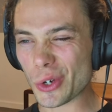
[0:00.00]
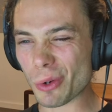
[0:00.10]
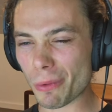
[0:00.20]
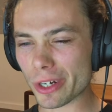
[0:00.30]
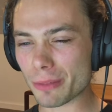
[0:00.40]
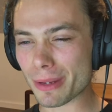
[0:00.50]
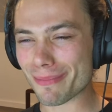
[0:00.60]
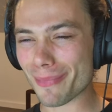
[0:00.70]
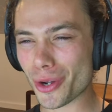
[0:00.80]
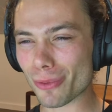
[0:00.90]
do I want to be
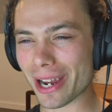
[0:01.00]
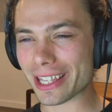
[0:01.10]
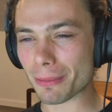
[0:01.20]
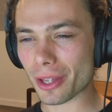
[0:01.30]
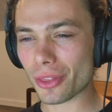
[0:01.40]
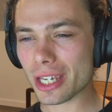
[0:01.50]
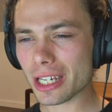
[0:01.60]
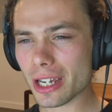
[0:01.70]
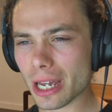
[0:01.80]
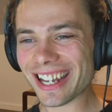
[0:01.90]
motorwaying them? I think